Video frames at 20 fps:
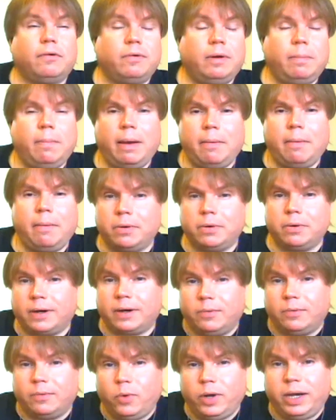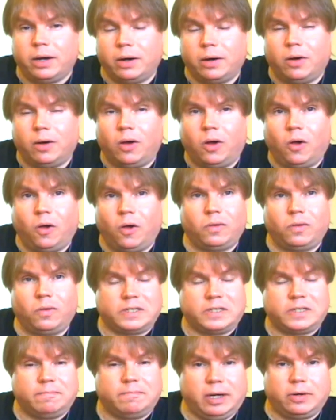Remember, we are all
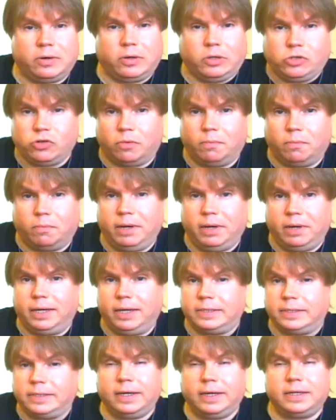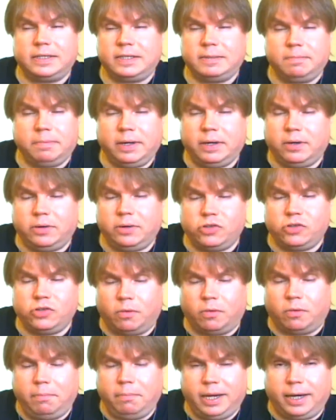spiritual beings. And as
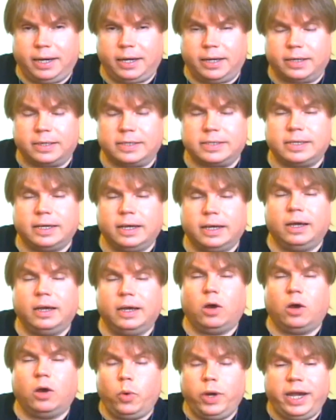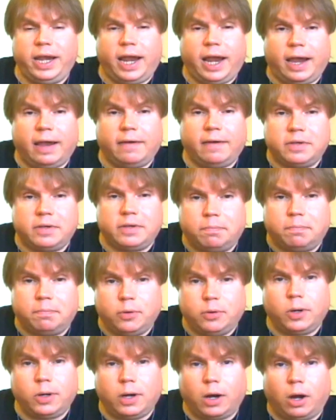spiritual beings, we have to
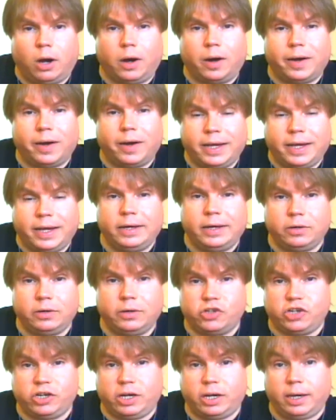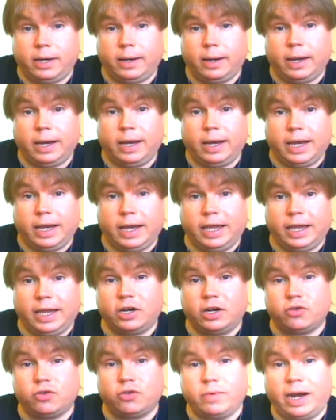put our energy
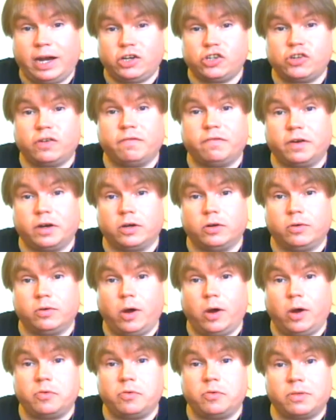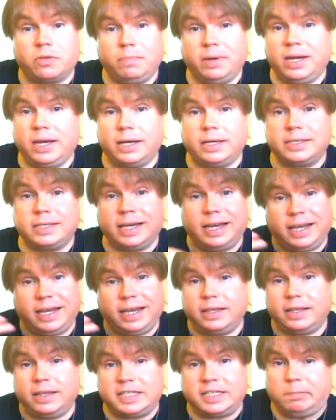in a direction for growth. Because
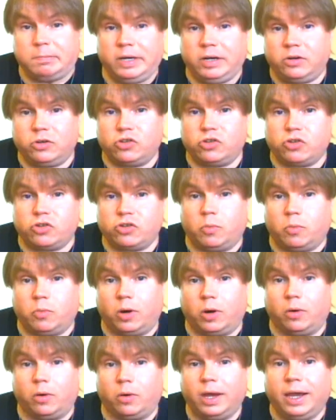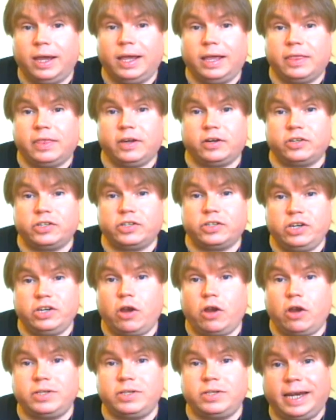in the spiritual world, there's
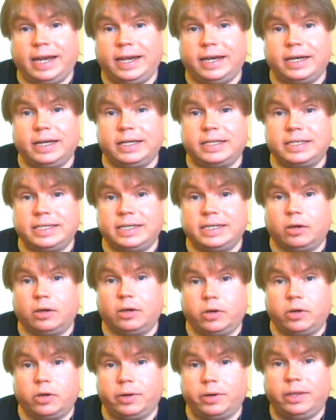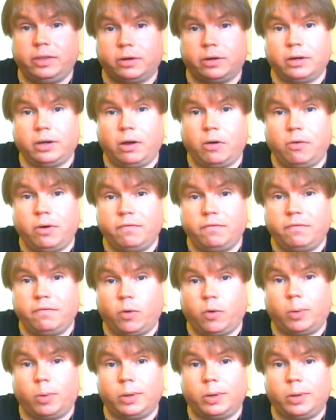no standing still. You're either going
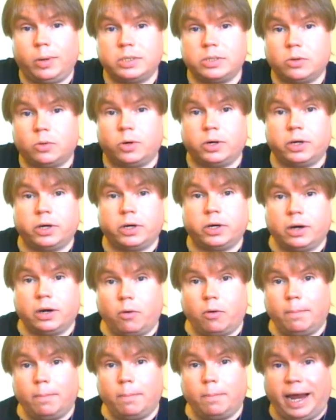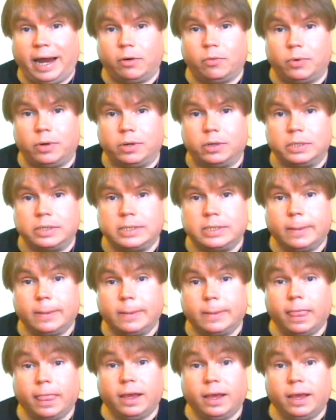forwards or you're going backwards.